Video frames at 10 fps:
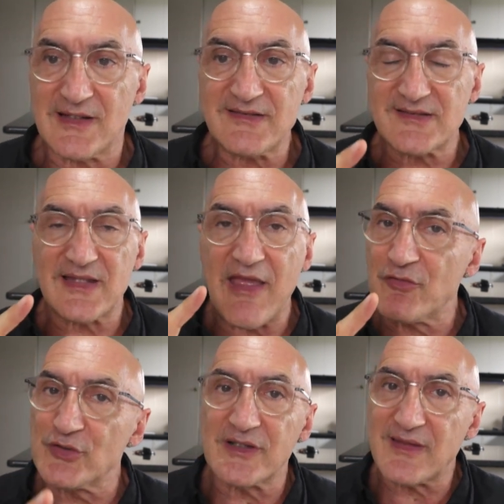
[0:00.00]
Let's have a
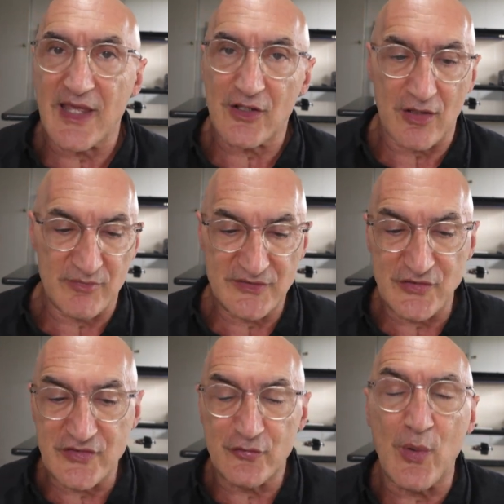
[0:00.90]
look at the take-home messages.